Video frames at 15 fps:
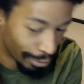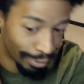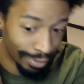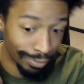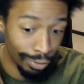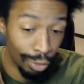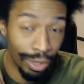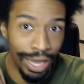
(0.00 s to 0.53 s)
and
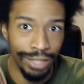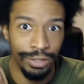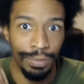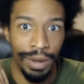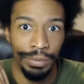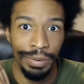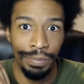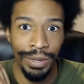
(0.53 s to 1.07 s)
you guys are
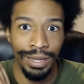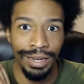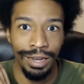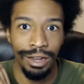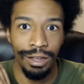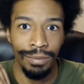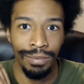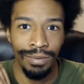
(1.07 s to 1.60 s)
probably picking it
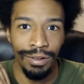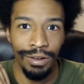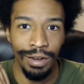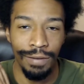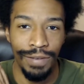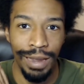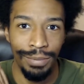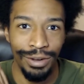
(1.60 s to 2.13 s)
up. on the
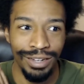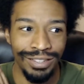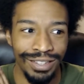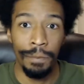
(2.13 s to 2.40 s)
vibration.